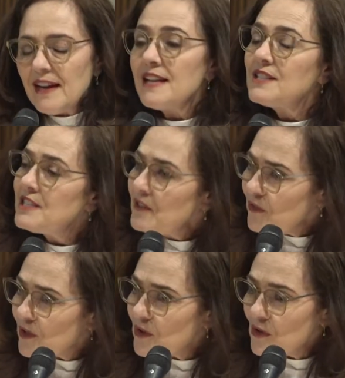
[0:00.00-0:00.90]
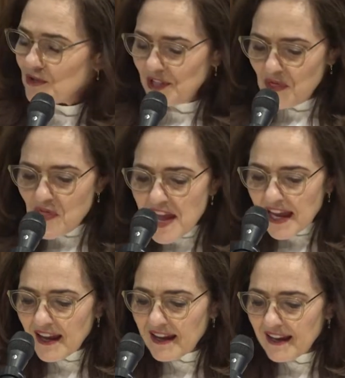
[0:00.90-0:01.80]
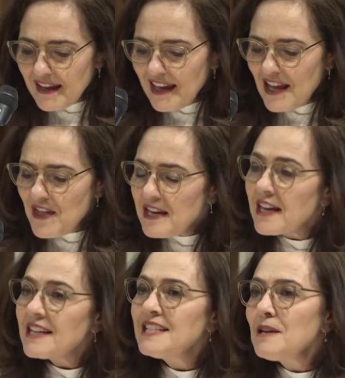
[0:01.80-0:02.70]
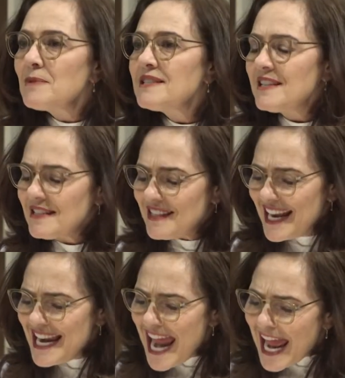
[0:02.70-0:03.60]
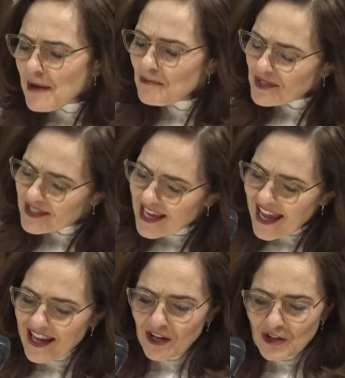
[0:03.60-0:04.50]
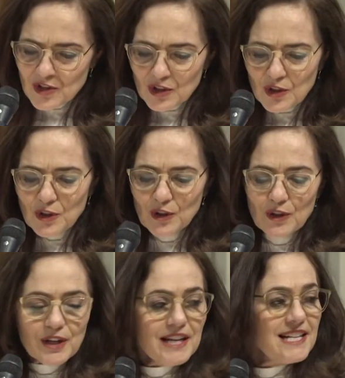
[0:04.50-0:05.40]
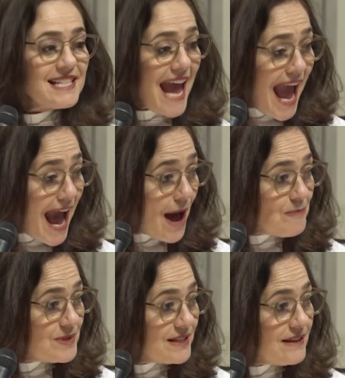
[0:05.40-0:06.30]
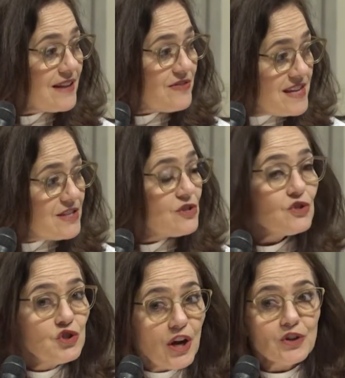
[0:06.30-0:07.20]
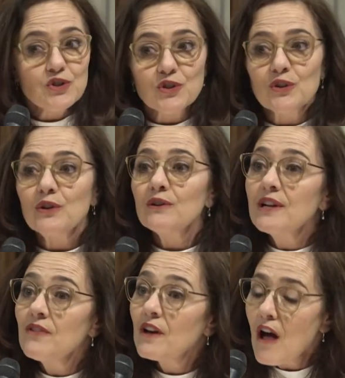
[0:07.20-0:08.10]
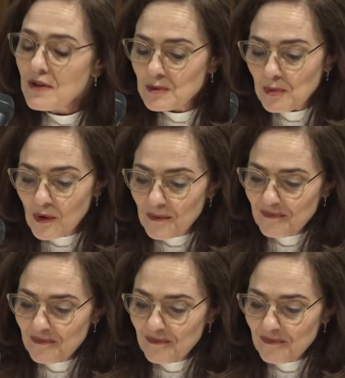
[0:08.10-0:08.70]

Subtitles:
It's difficult to think that Nicodemus's namesake slur is apt at this juncture in the gospel.